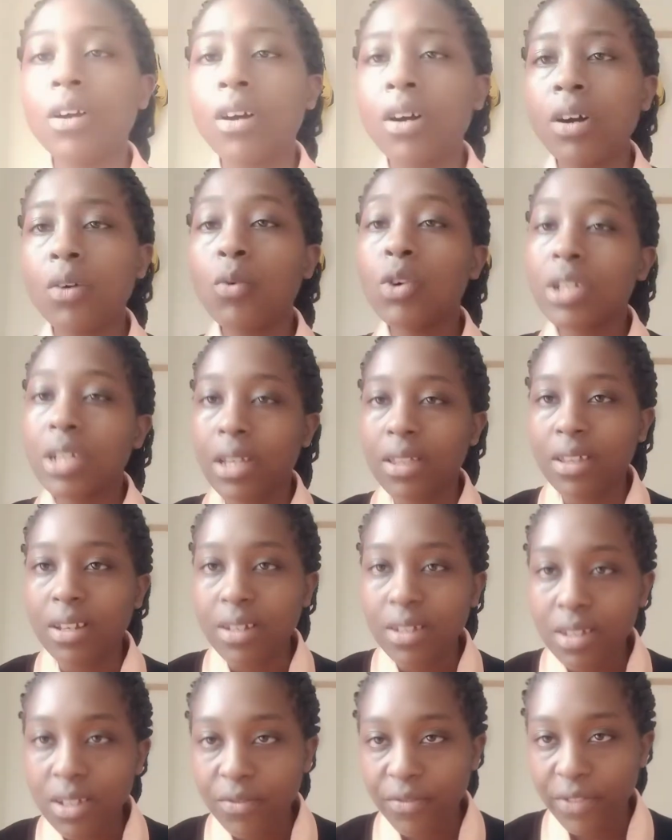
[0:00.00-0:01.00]
what are the
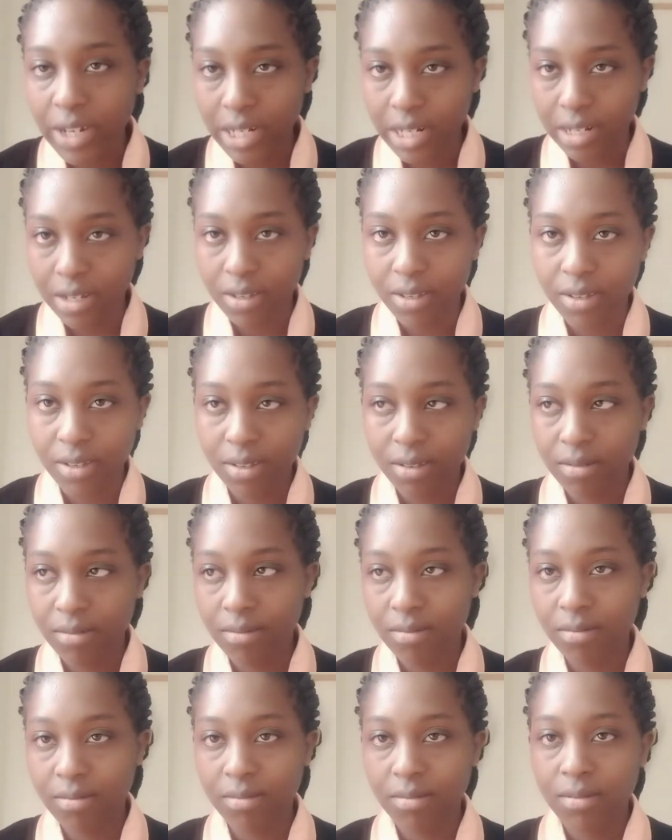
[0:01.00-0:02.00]
risk factors?
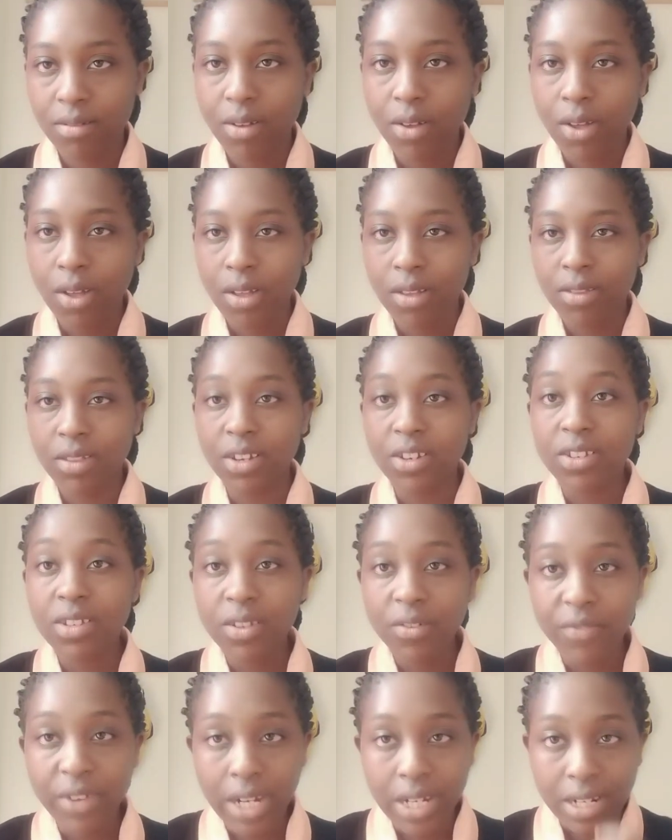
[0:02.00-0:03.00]
The risk
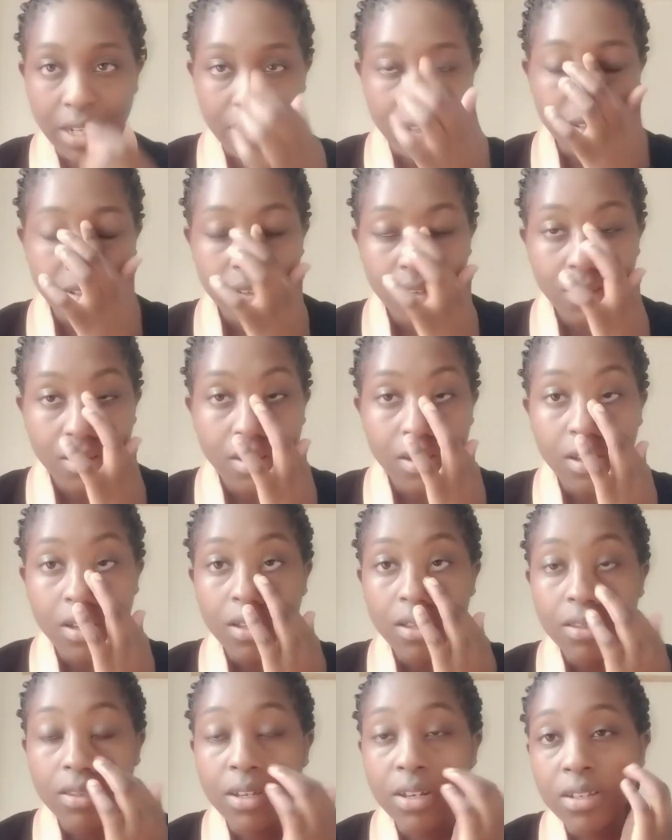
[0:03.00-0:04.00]
factors.
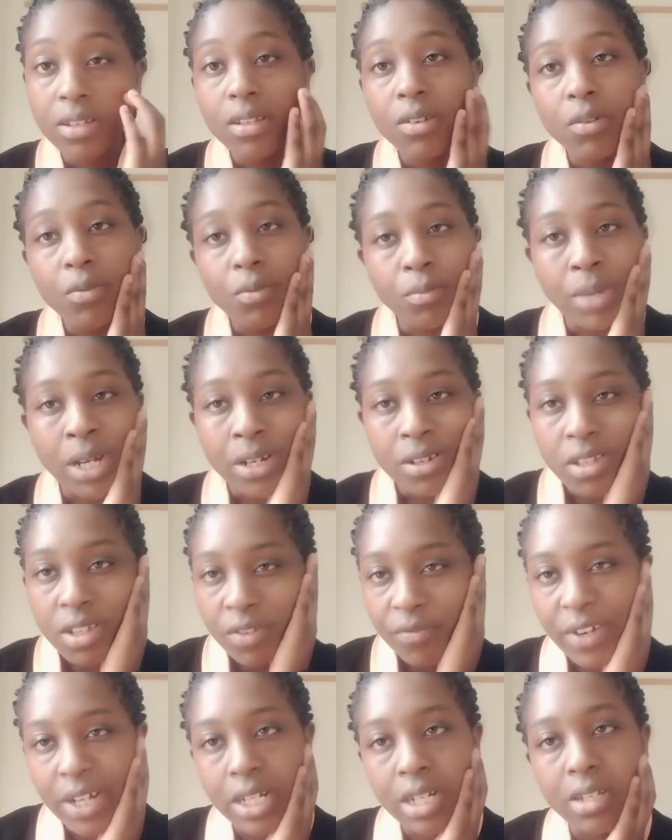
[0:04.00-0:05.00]
By risk
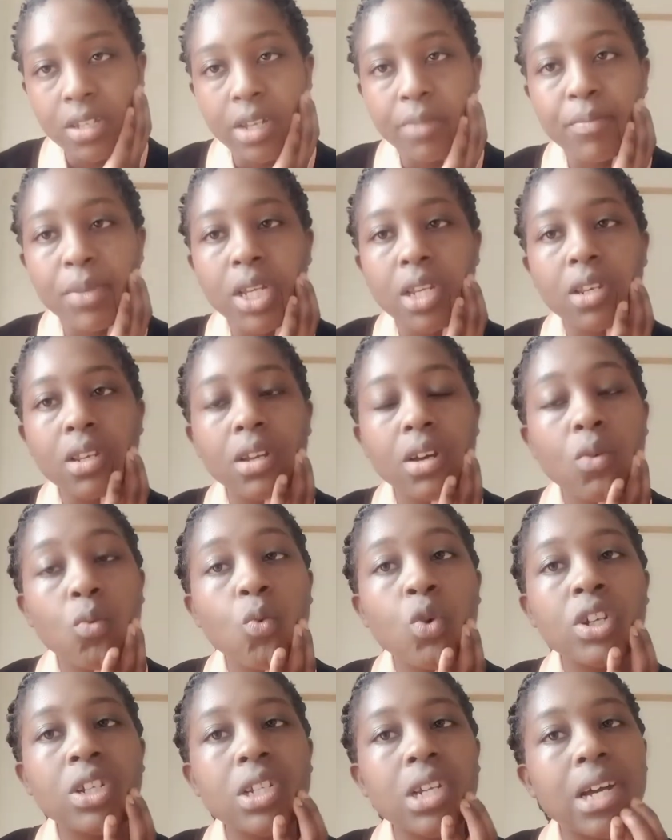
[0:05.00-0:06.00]
factors, I mean
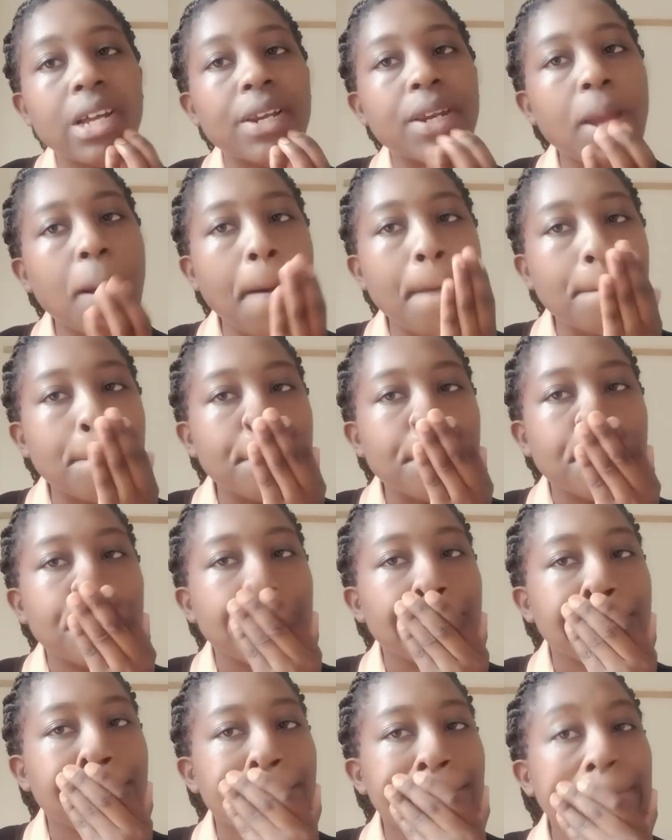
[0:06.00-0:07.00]
what can
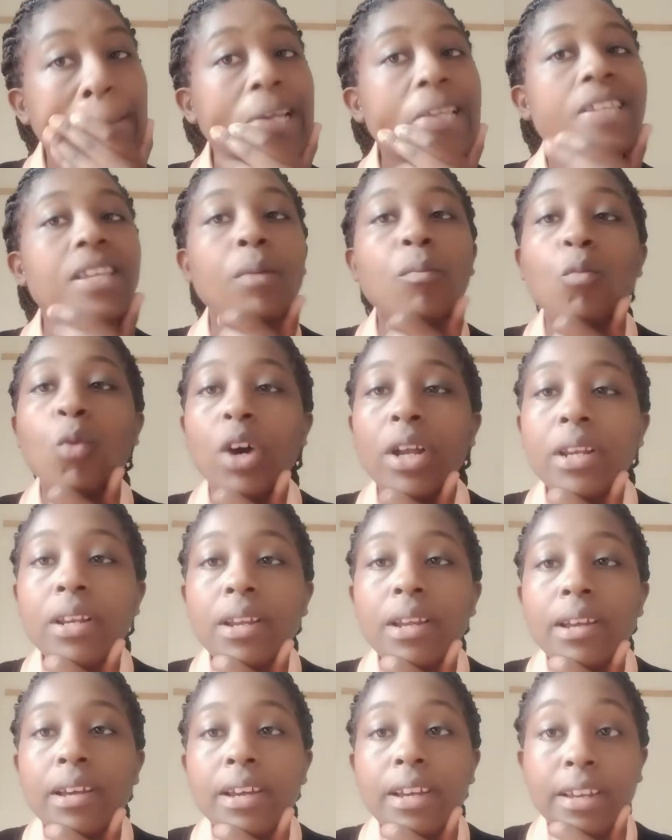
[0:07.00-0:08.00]
make someone
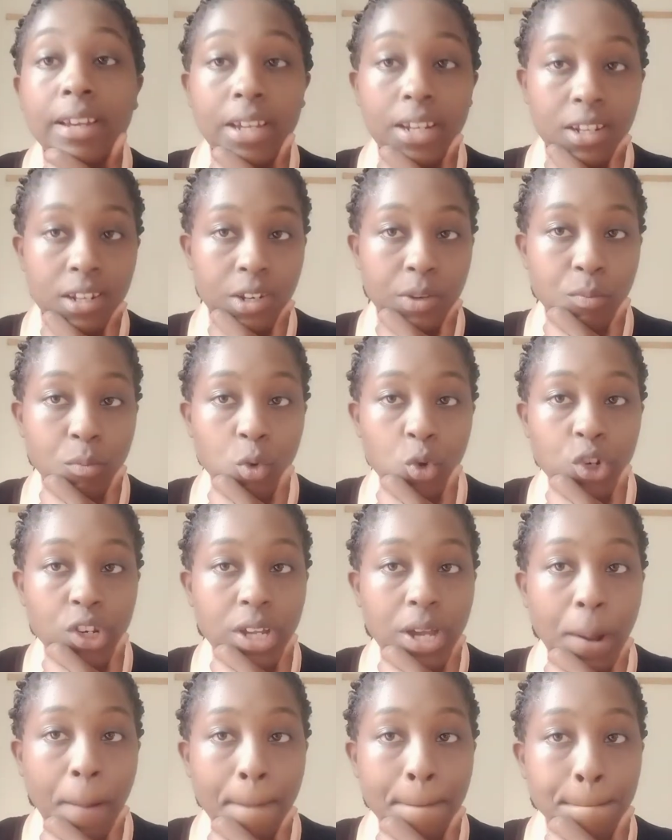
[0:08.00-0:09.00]
get
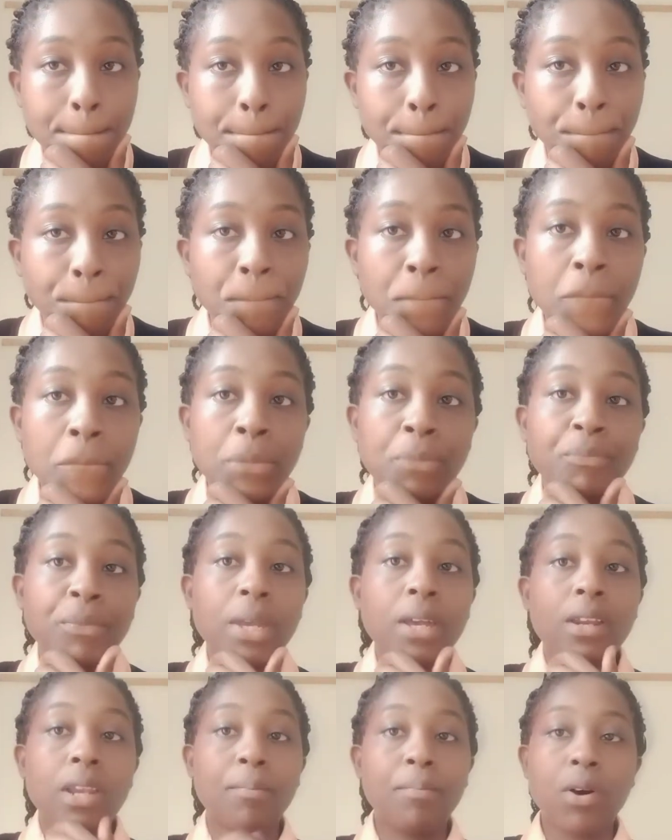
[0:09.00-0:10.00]
pneumonia.
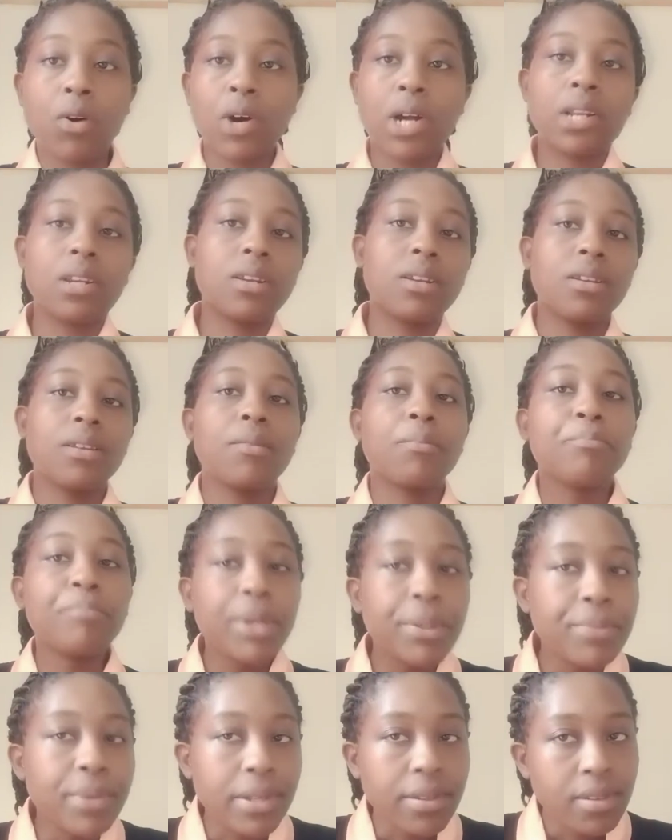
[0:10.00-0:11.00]
Number one,
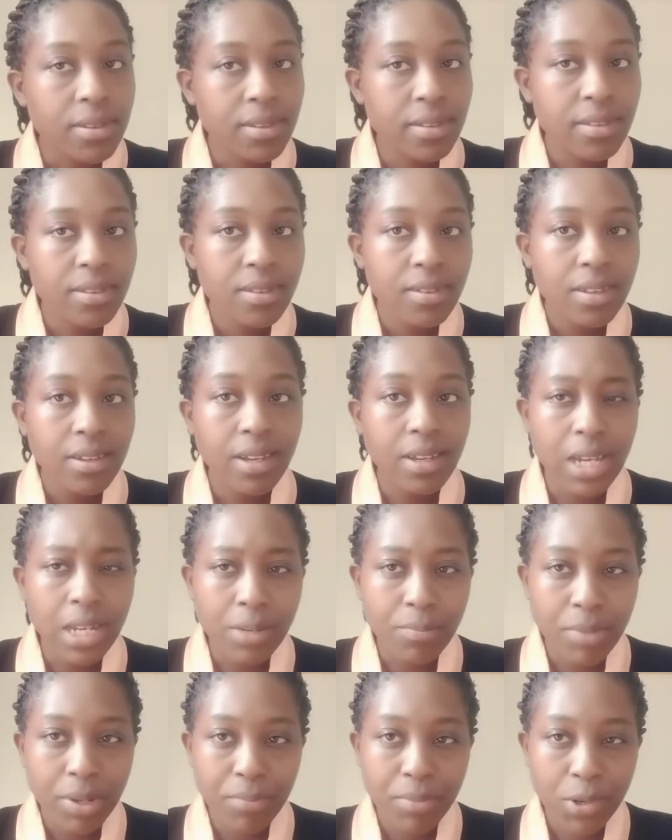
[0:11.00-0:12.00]
babies. Any
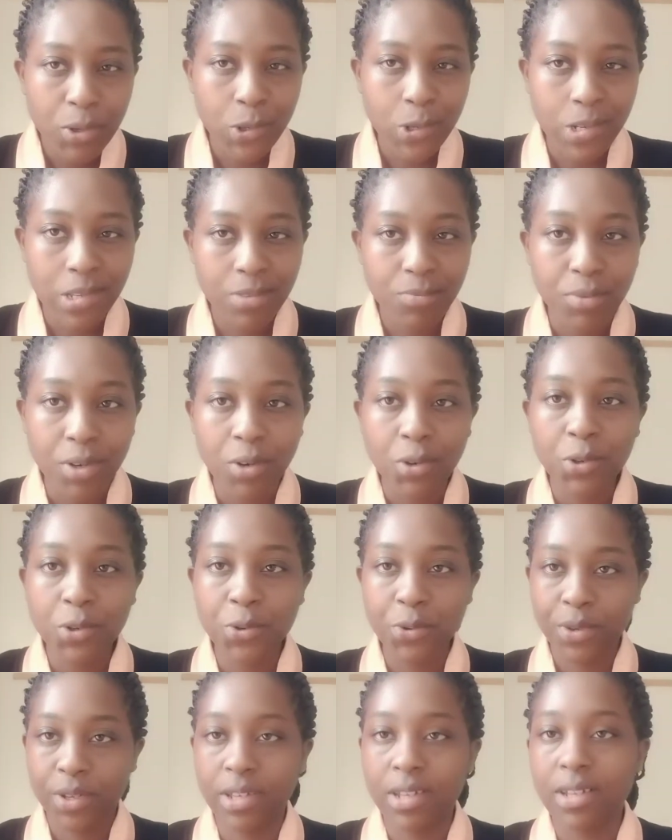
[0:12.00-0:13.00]
baby who is below
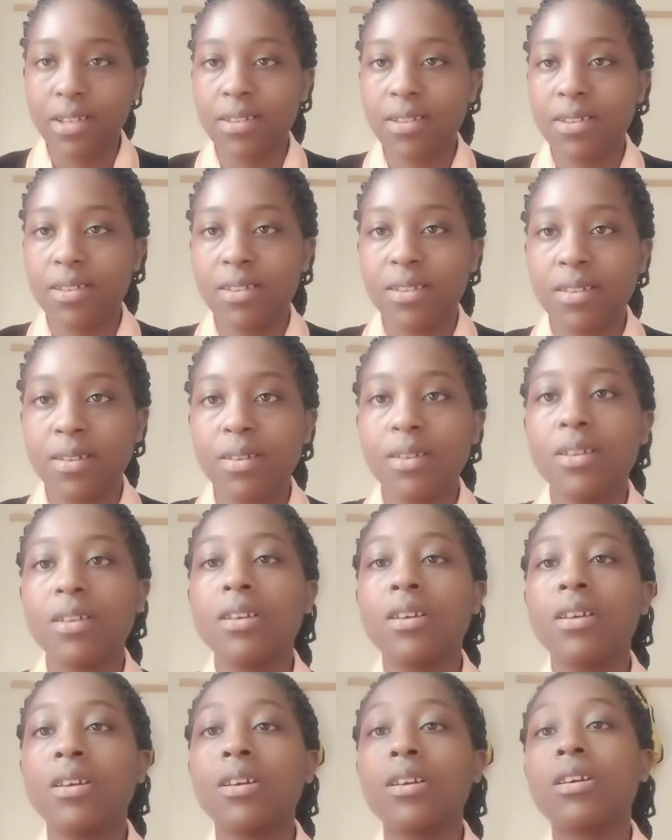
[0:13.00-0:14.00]
2 years,
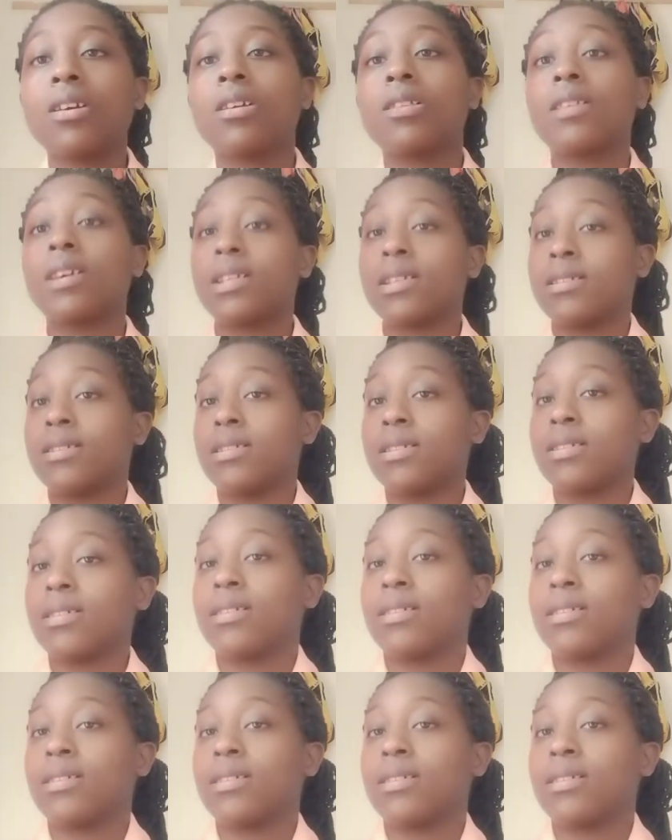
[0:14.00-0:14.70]
that is